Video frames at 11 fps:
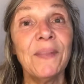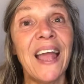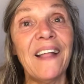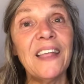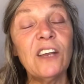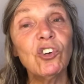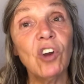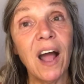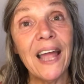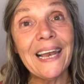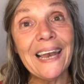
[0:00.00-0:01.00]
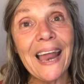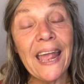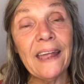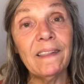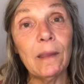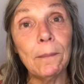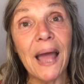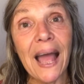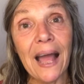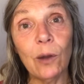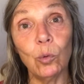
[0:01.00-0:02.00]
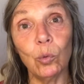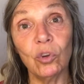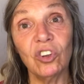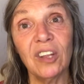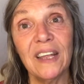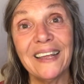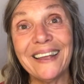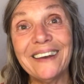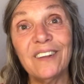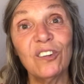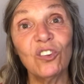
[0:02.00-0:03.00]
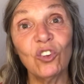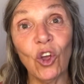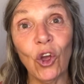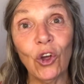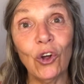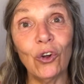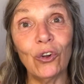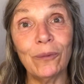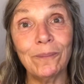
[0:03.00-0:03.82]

And then try laying them out in a circle,